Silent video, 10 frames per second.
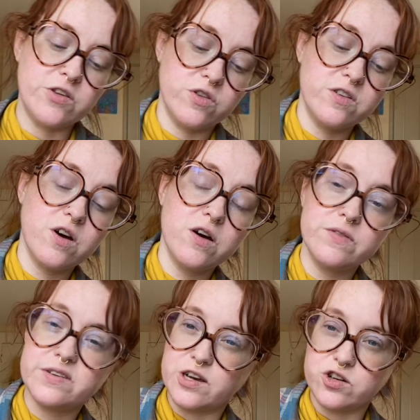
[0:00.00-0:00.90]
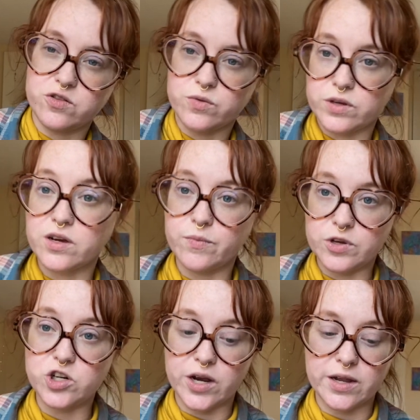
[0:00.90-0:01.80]
So this conversation is really going to
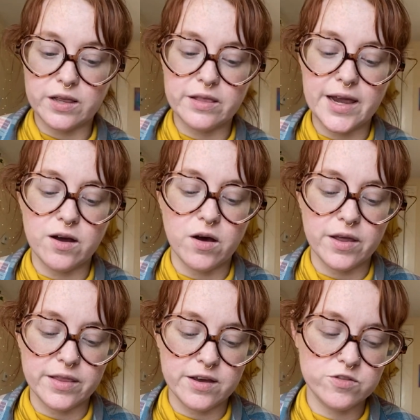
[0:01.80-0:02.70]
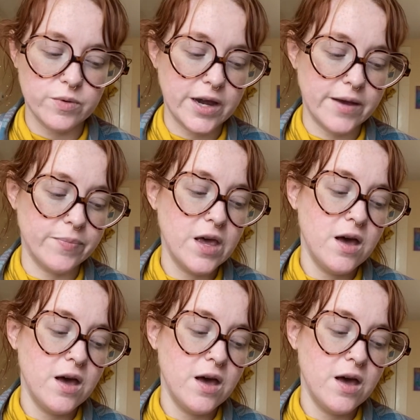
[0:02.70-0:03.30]
be shedding light on this, right?